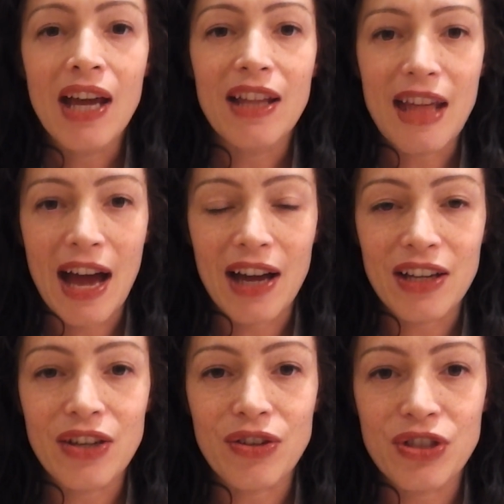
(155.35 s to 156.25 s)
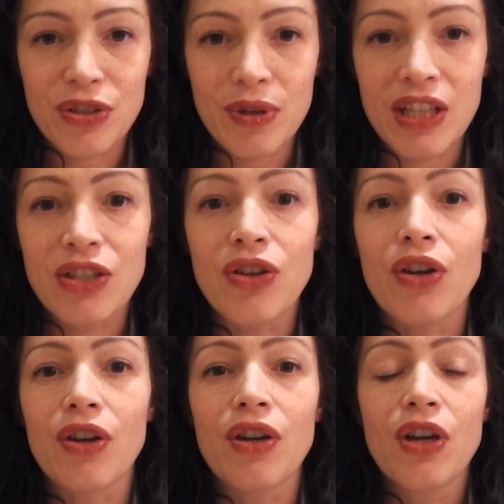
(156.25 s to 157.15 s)
that you're doing
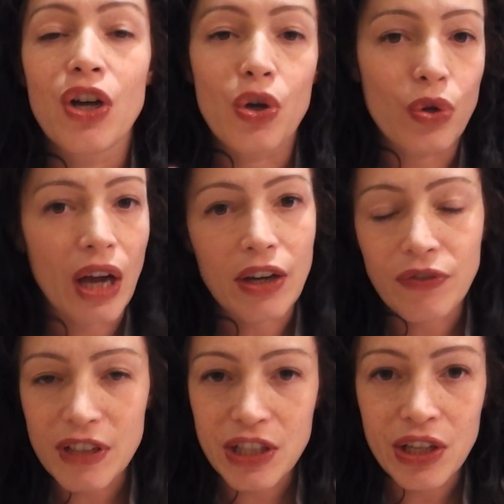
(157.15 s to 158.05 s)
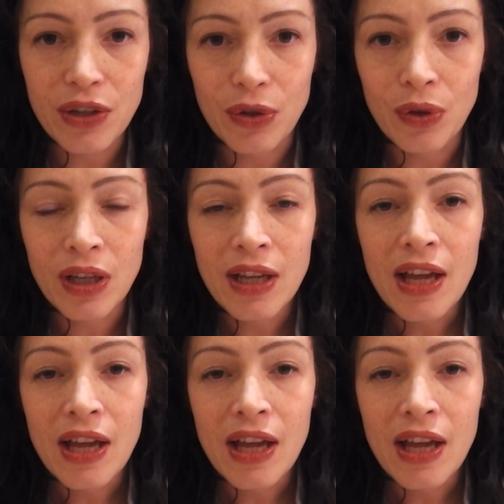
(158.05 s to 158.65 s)
your choreography to.